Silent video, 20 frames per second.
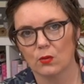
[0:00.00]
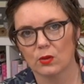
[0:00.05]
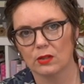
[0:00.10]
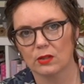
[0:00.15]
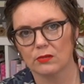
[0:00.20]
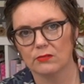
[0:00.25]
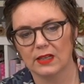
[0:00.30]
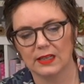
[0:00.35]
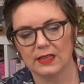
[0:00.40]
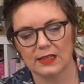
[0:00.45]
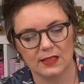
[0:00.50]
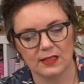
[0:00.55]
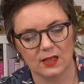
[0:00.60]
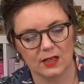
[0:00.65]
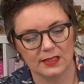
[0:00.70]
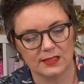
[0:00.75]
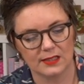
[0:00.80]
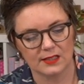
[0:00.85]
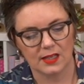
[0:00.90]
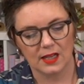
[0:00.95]
would look really
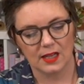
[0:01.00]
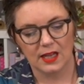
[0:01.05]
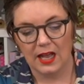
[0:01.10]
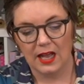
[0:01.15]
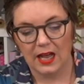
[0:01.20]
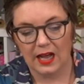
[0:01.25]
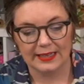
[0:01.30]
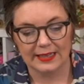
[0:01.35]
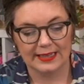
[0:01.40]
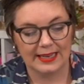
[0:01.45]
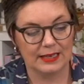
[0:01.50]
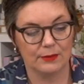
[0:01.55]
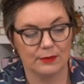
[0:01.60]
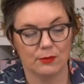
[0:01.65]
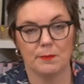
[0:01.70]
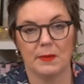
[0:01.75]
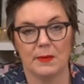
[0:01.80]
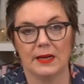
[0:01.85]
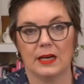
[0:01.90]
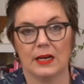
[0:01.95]
nice. Again, it
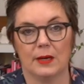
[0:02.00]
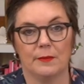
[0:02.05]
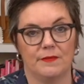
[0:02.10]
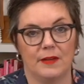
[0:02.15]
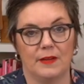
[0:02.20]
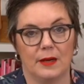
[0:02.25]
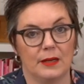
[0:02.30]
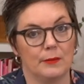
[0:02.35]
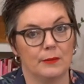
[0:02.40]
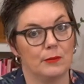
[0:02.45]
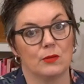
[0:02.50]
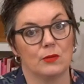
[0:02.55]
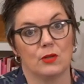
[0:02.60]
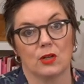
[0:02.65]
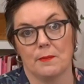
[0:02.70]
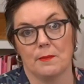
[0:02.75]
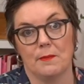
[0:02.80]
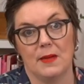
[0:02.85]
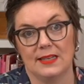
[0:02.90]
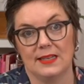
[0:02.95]
would make up fat, it would
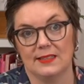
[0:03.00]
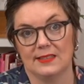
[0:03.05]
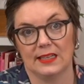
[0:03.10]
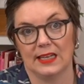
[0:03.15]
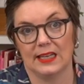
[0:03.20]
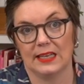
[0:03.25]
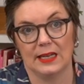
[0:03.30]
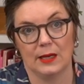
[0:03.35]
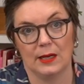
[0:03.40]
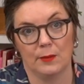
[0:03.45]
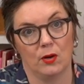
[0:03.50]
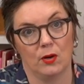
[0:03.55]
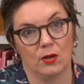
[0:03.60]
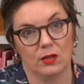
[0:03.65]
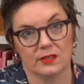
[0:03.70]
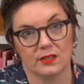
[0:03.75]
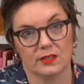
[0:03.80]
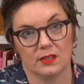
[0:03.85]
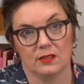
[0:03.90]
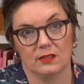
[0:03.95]
look amazing in a
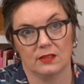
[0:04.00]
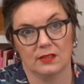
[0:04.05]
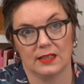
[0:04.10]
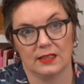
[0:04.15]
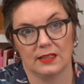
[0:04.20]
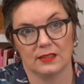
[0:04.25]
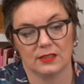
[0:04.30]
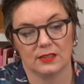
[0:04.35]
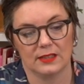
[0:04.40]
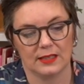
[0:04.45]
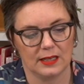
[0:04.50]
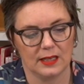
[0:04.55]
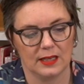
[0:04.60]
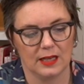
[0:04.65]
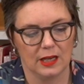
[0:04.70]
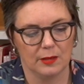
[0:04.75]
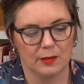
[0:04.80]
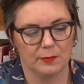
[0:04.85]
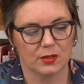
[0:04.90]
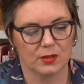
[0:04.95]
Hippolyta, actually,
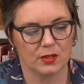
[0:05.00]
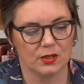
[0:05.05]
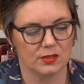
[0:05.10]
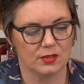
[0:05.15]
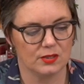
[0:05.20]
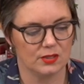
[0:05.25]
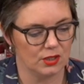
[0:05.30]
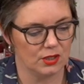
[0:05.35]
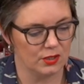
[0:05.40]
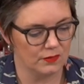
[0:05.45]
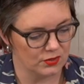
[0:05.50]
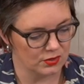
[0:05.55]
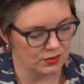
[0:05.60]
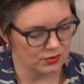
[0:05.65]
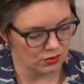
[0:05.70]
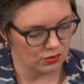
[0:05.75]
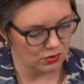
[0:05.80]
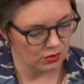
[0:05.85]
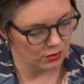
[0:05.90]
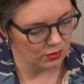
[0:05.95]
because you've
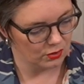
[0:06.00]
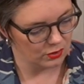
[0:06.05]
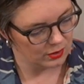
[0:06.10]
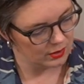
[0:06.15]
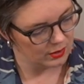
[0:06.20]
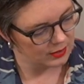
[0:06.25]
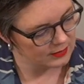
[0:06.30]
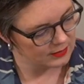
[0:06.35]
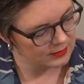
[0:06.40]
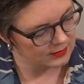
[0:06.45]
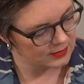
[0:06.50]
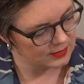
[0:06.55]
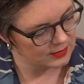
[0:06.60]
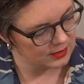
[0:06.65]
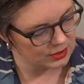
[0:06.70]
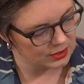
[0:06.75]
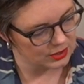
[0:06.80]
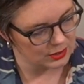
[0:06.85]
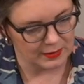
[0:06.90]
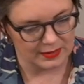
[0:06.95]
just got
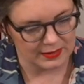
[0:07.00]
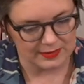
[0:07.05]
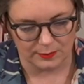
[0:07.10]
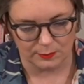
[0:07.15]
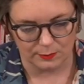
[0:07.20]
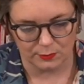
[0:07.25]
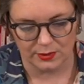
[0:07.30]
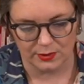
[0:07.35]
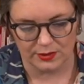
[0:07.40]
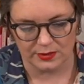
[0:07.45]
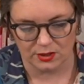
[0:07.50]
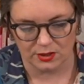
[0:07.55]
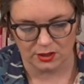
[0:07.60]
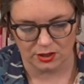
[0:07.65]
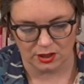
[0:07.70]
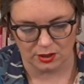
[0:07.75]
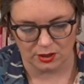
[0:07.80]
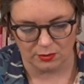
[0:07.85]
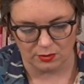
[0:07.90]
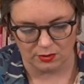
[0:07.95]
such an amazing print to
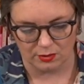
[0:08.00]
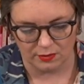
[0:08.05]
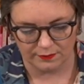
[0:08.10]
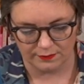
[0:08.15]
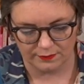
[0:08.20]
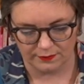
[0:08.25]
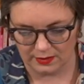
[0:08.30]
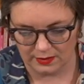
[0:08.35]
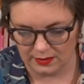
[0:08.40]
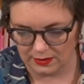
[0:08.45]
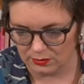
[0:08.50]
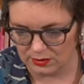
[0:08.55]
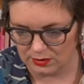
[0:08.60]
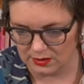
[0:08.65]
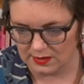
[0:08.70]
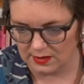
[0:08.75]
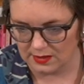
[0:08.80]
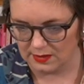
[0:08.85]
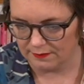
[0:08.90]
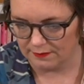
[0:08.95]
show off, which
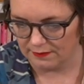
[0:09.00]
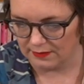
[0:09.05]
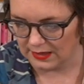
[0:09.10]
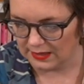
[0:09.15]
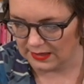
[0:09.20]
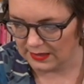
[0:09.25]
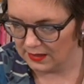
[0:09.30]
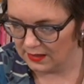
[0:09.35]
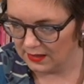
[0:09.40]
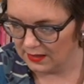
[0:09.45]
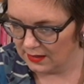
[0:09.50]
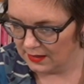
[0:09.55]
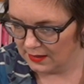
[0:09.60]
is lovely.